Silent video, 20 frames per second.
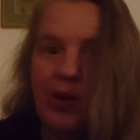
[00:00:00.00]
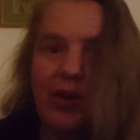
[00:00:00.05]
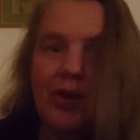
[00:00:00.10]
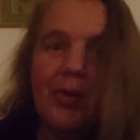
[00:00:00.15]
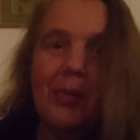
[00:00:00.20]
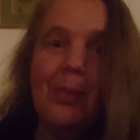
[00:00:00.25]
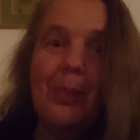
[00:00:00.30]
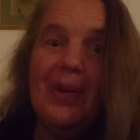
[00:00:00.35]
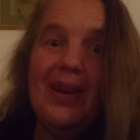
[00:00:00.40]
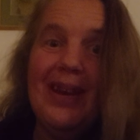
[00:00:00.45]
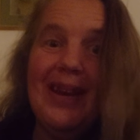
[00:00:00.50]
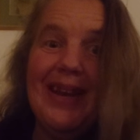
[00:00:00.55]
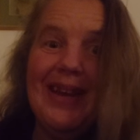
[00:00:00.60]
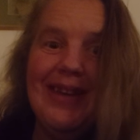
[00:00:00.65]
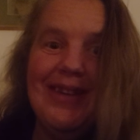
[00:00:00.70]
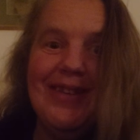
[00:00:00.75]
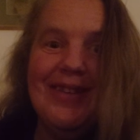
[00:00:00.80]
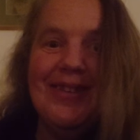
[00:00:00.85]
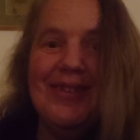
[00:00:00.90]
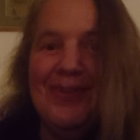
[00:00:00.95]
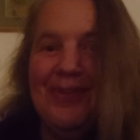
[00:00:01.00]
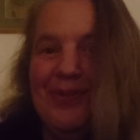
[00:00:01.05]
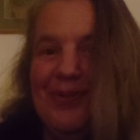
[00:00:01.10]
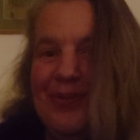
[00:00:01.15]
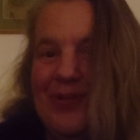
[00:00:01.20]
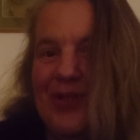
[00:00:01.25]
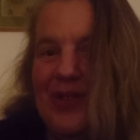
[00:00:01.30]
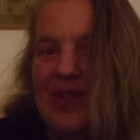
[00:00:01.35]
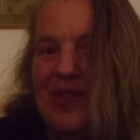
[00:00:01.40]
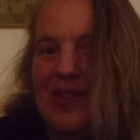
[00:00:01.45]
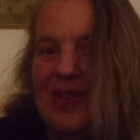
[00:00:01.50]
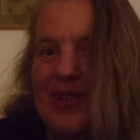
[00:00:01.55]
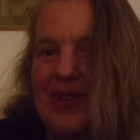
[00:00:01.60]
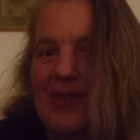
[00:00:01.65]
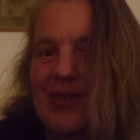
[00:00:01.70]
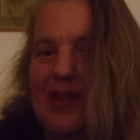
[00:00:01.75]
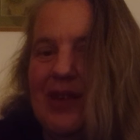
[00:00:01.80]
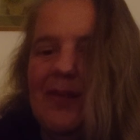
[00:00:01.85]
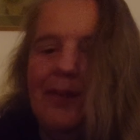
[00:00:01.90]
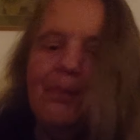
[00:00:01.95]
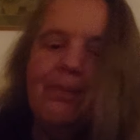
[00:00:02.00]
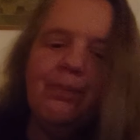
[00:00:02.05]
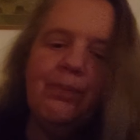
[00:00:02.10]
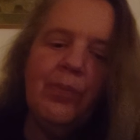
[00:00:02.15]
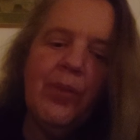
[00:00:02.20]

complete for this evening.